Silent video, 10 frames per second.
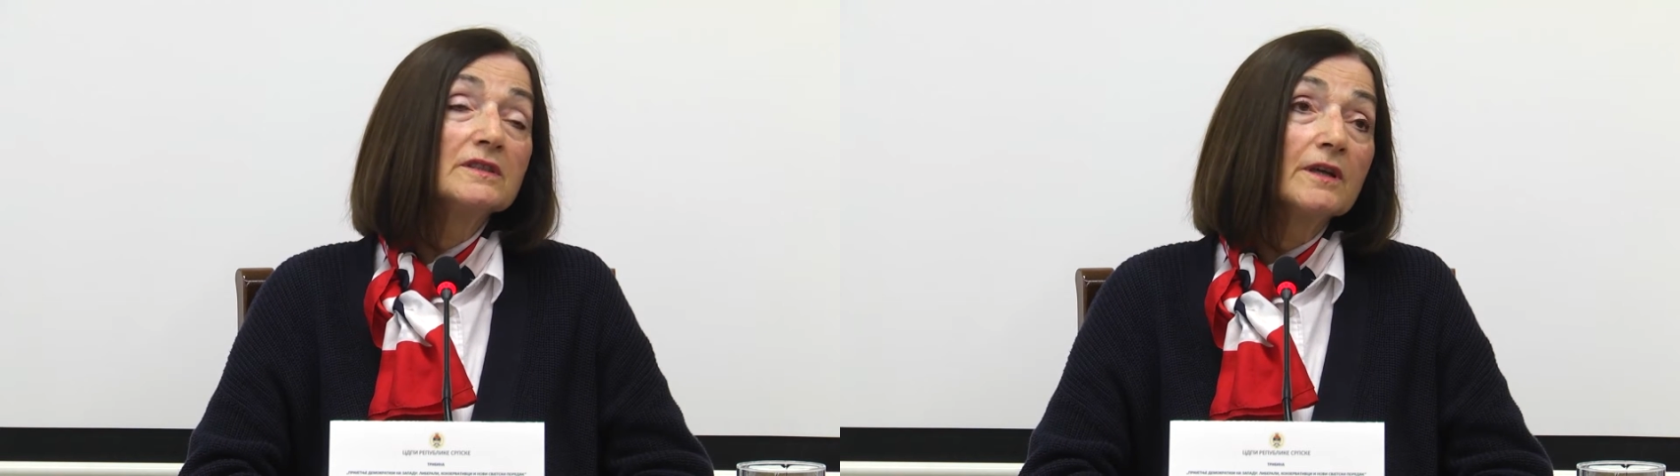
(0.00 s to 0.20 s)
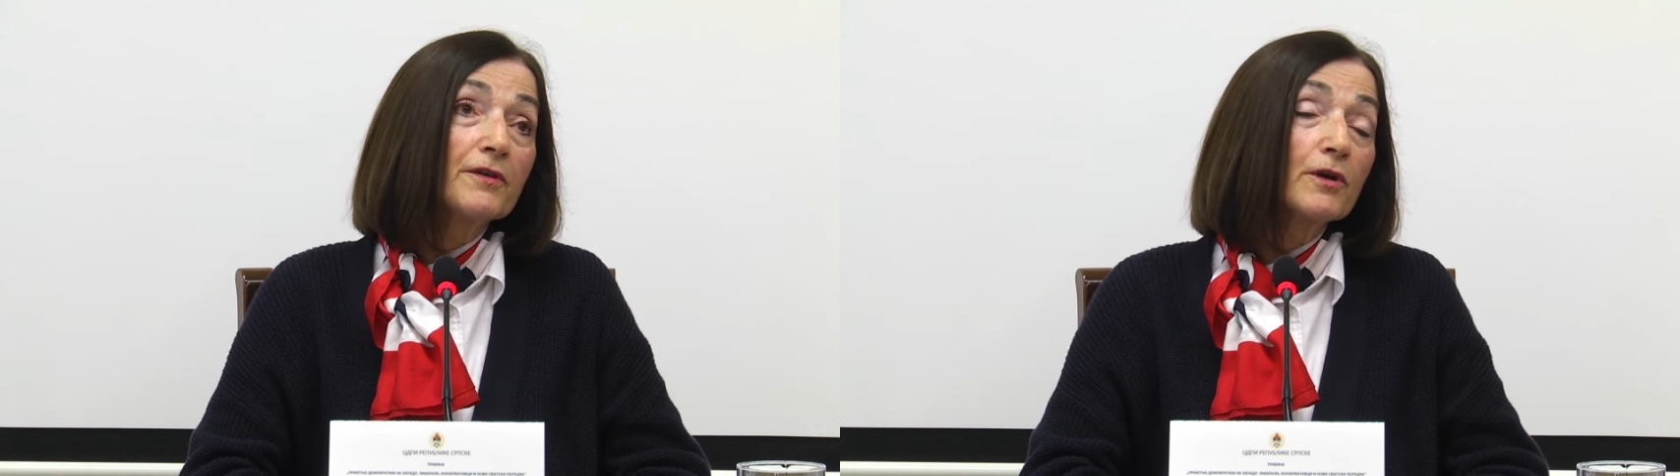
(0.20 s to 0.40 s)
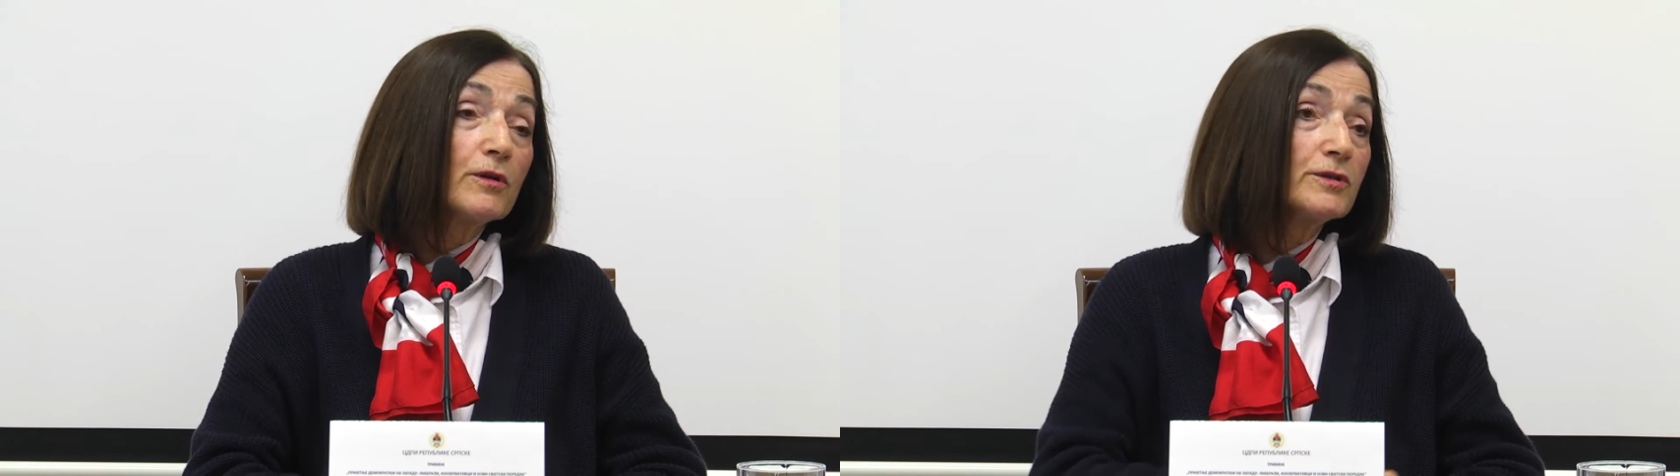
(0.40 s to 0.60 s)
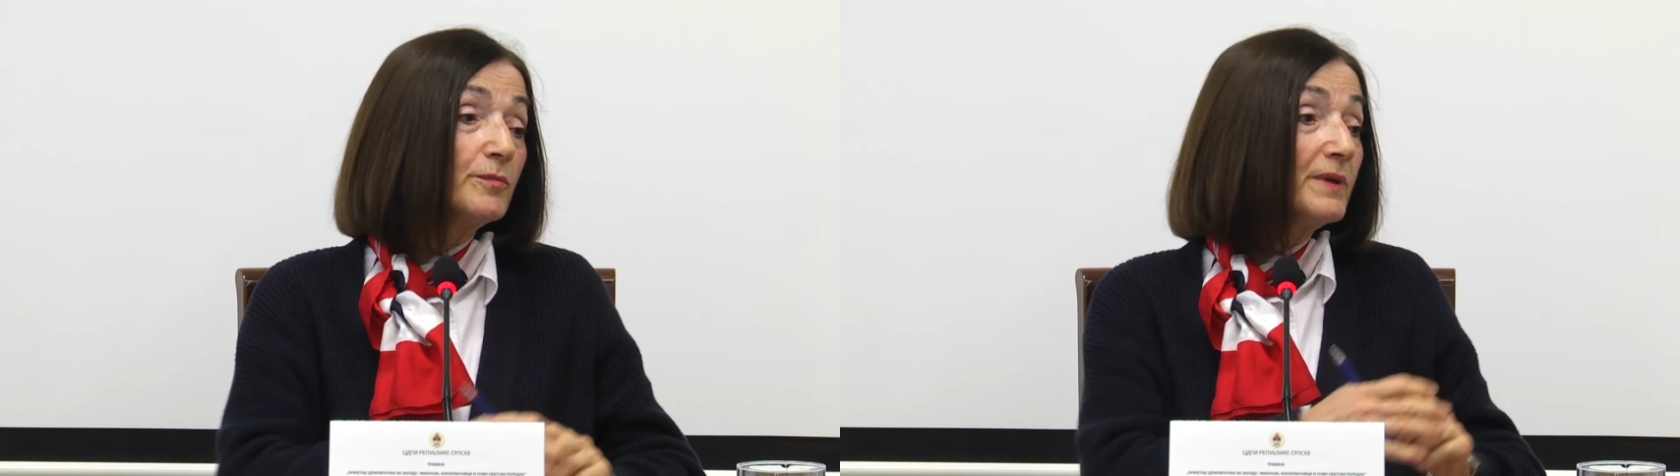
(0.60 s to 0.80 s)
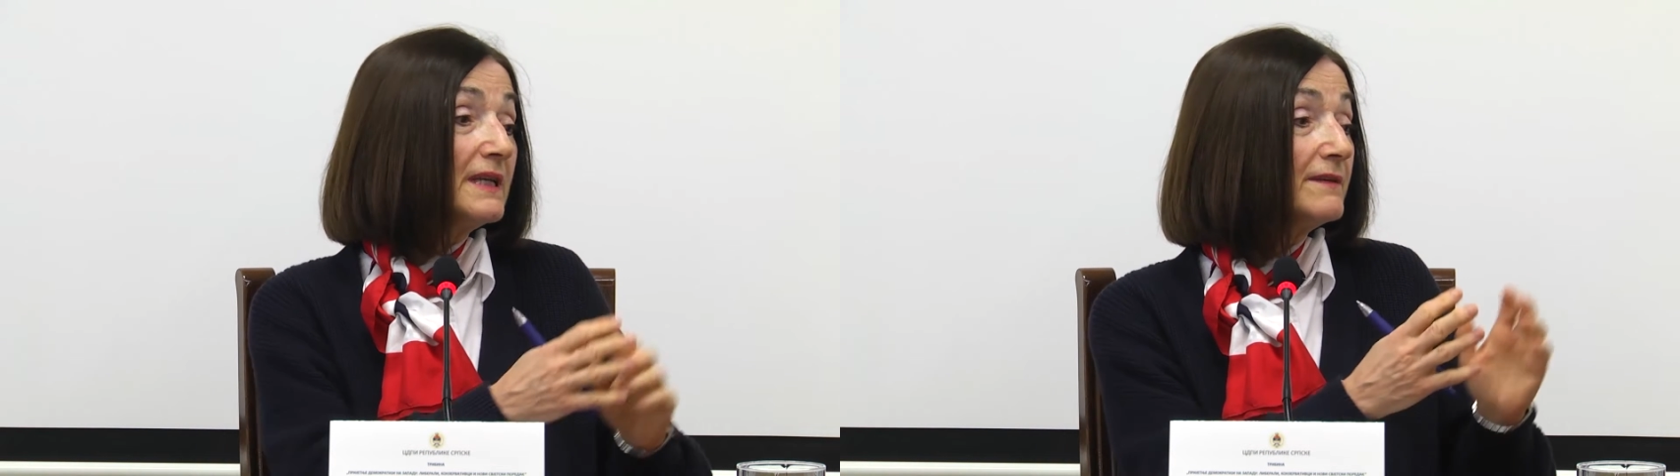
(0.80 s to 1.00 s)
difficult to
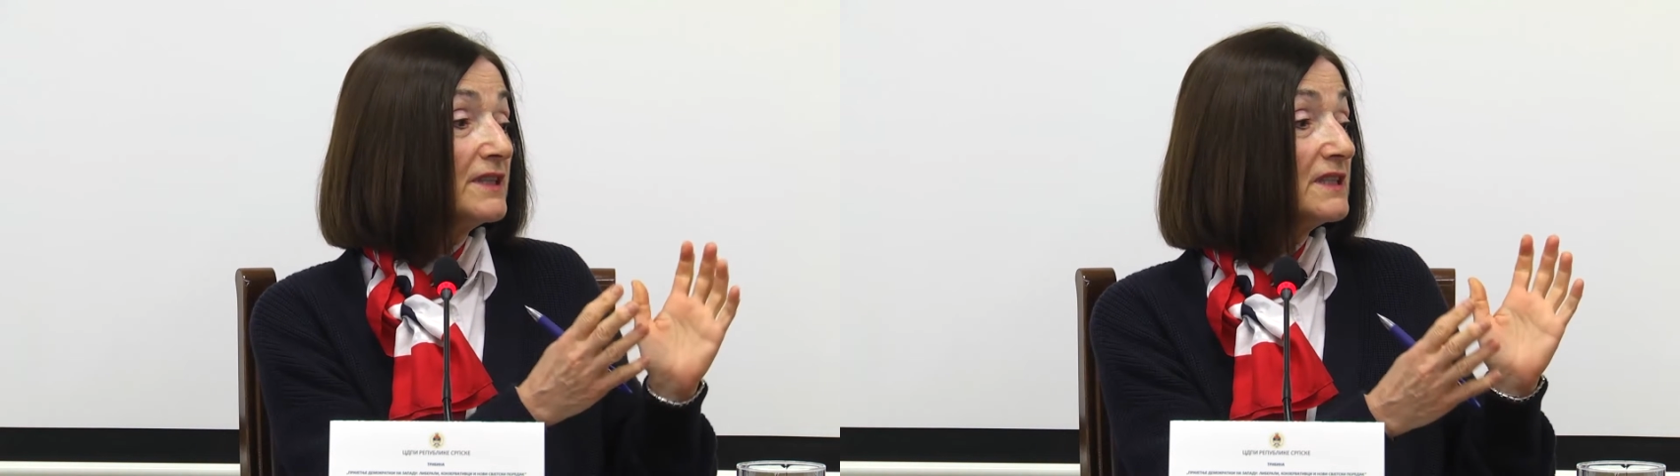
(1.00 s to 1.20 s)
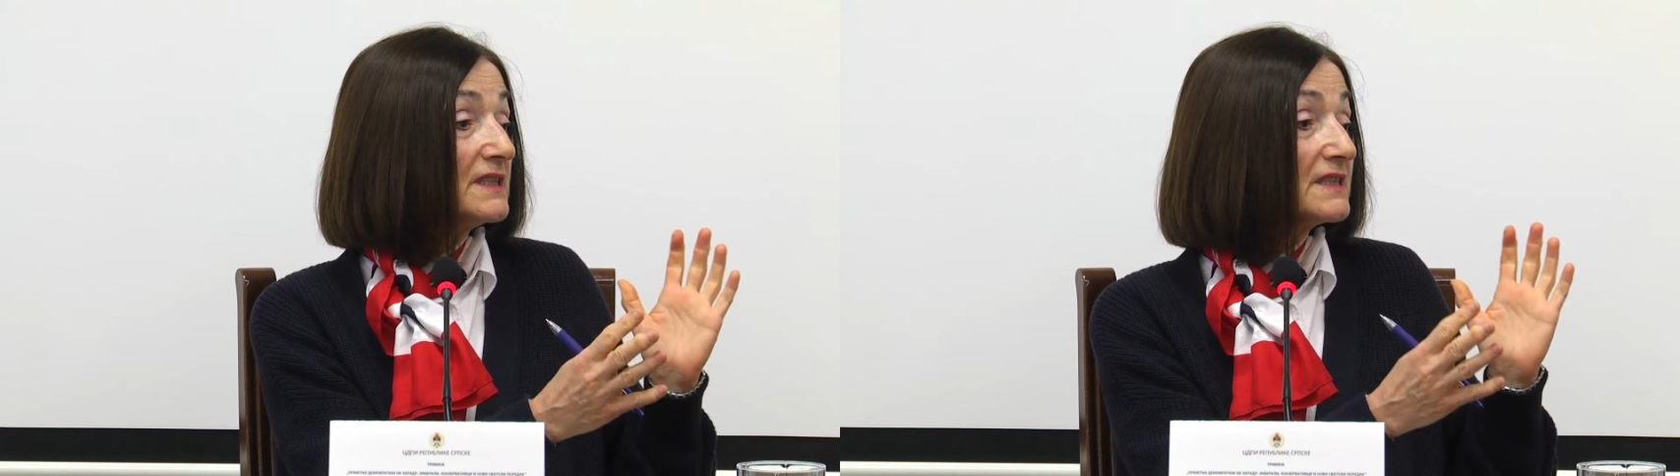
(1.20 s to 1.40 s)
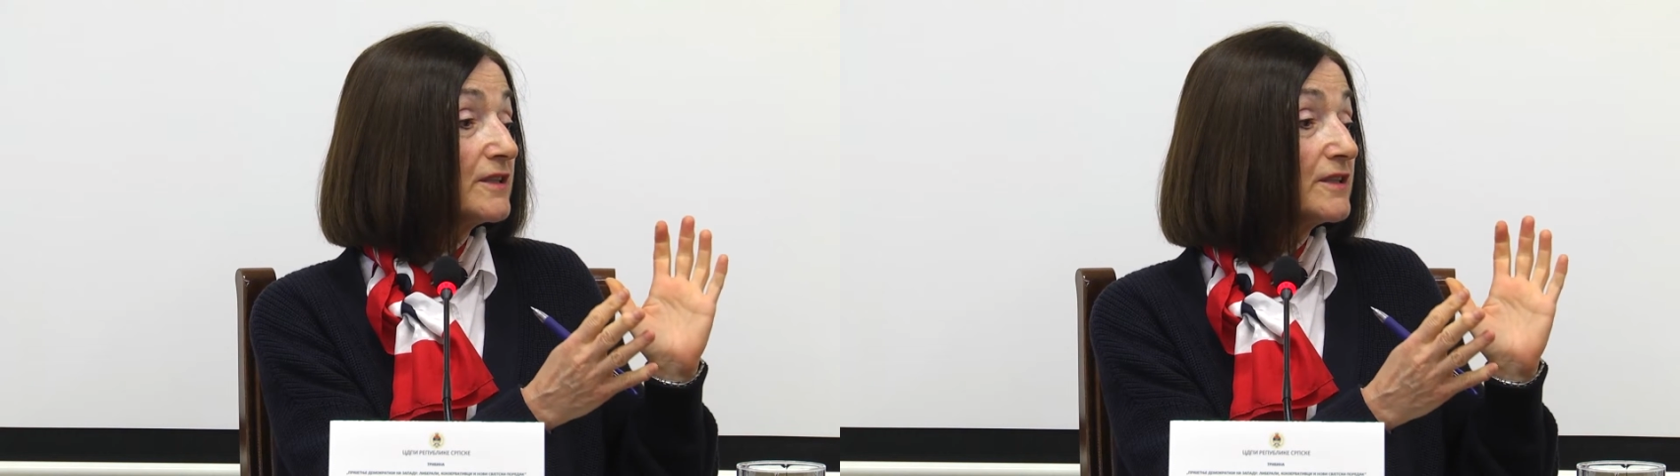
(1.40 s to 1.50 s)
believe in these